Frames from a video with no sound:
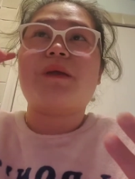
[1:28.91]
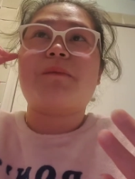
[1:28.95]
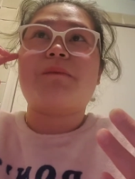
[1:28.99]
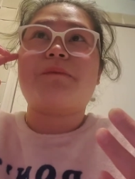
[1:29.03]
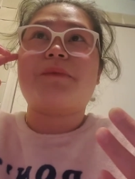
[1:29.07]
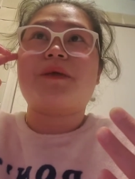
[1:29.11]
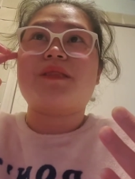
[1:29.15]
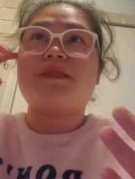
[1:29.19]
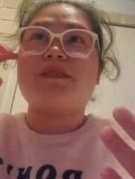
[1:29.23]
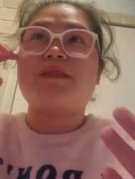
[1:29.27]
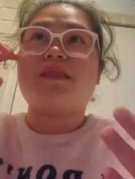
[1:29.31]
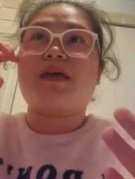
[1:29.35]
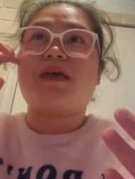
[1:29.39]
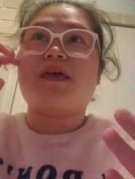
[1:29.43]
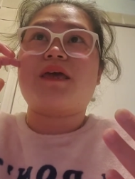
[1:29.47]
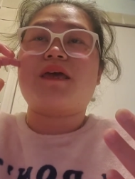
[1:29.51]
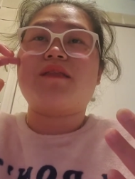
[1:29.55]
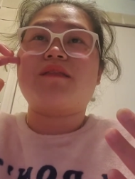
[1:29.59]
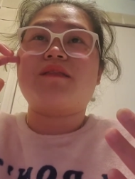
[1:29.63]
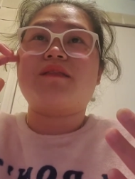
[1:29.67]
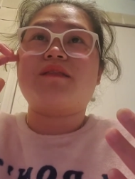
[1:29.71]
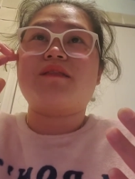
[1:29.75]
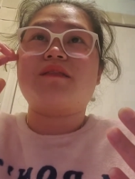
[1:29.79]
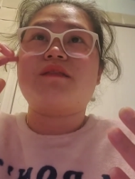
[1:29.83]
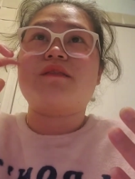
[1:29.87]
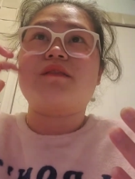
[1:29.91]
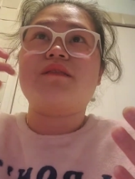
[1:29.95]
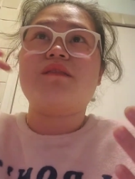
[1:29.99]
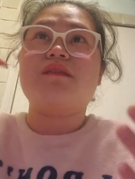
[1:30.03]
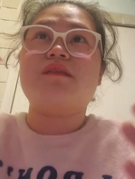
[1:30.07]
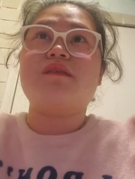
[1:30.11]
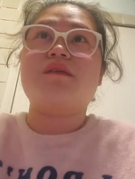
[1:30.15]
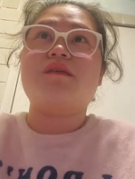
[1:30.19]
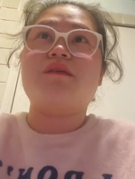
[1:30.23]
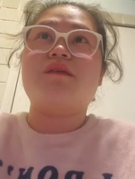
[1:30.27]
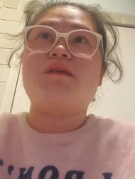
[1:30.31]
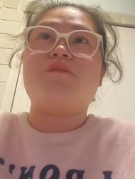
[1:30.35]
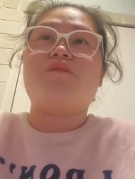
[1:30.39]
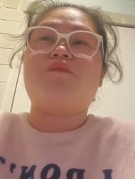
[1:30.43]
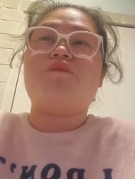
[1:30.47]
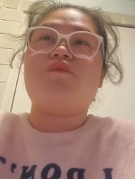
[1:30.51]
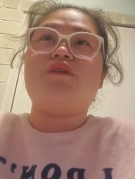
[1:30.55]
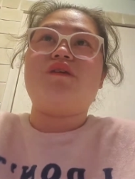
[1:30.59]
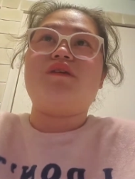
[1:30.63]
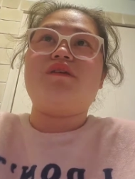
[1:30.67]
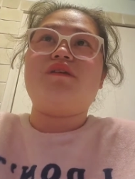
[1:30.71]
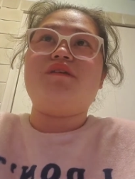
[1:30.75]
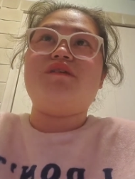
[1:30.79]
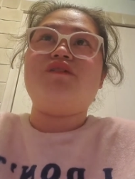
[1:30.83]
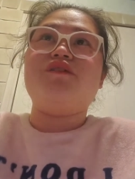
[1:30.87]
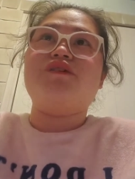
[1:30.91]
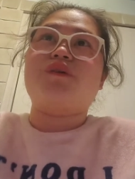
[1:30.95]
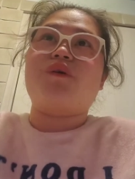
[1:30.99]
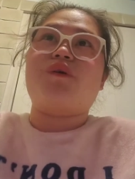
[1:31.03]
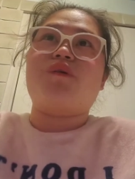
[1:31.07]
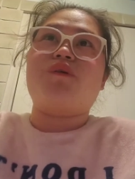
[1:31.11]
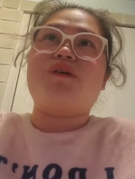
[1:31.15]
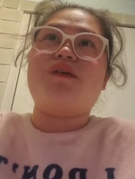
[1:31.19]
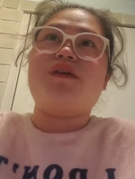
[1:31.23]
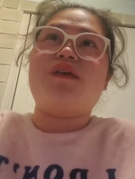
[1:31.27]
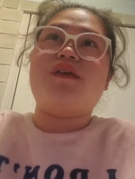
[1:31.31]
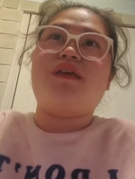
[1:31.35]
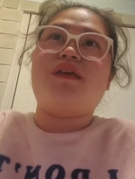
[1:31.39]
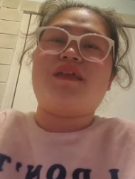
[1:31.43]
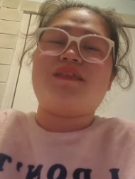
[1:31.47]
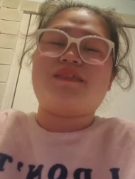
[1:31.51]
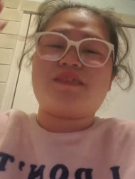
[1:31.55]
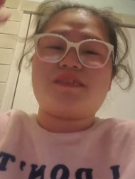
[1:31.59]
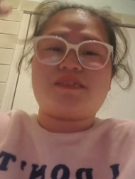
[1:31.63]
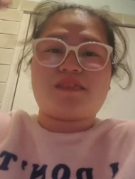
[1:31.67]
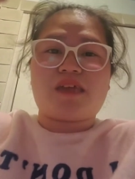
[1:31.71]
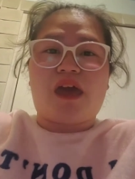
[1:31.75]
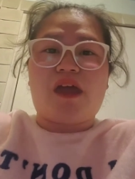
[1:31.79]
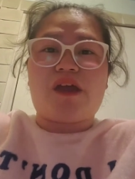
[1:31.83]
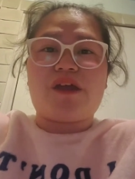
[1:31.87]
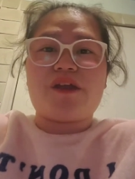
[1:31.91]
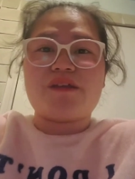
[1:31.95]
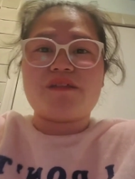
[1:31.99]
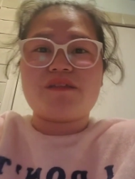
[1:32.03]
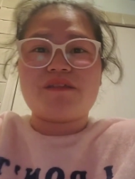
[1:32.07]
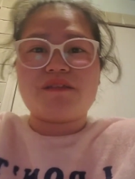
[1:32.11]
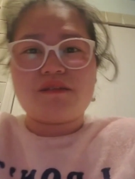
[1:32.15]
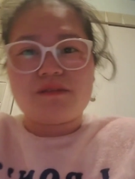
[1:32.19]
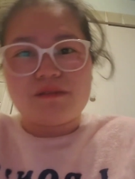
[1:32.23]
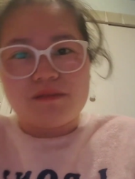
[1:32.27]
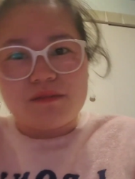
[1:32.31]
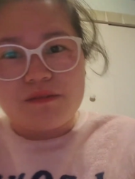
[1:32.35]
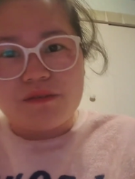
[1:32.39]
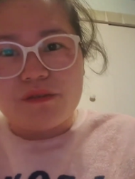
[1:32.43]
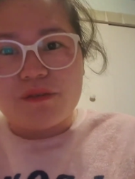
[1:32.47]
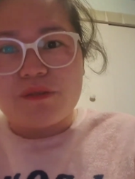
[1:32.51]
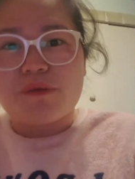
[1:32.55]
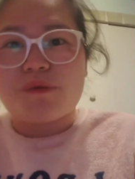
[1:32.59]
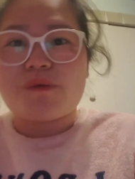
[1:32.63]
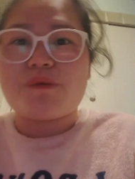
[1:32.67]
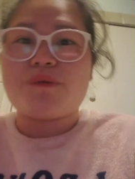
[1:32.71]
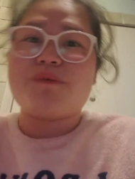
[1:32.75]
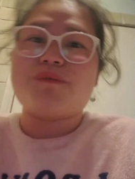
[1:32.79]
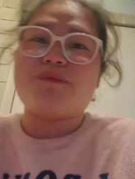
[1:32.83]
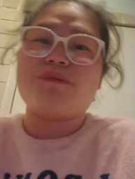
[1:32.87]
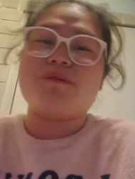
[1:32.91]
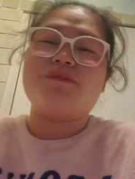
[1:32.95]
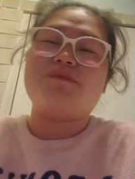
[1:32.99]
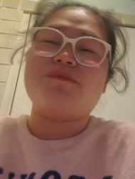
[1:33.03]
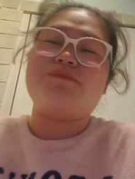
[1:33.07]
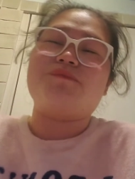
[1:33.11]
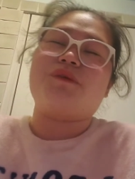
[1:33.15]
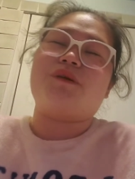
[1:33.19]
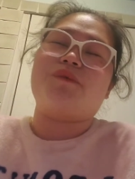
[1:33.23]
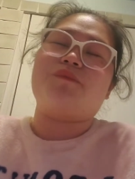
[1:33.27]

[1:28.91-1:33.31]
But then, if you know, he gets tired, you know, by